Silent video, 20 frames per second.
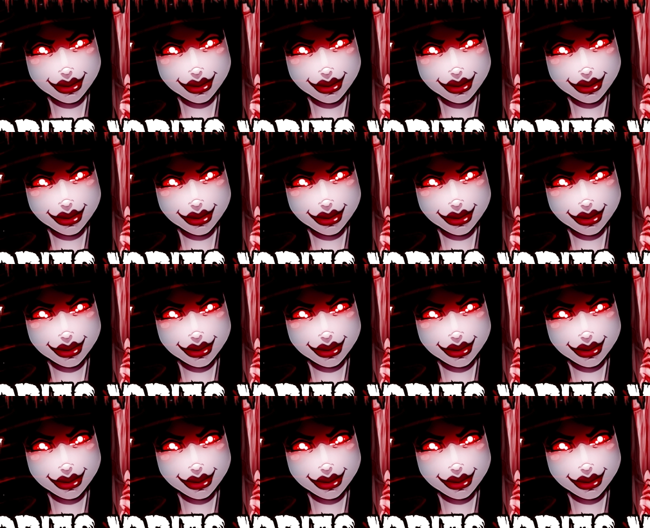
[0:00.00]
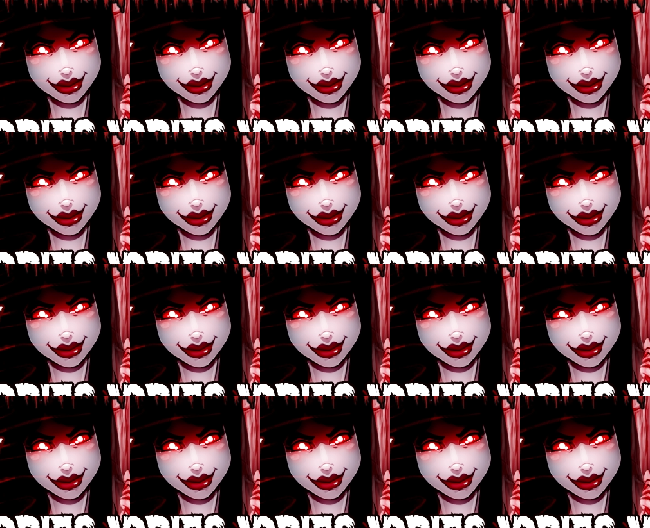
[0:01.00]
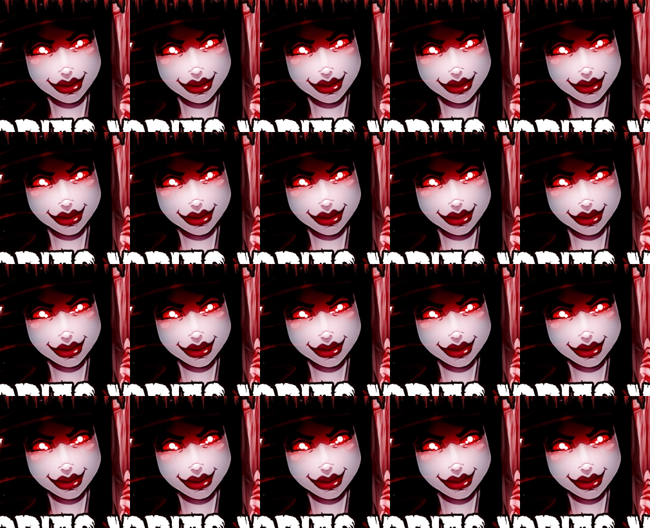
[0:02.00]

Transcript: Nobody speaks.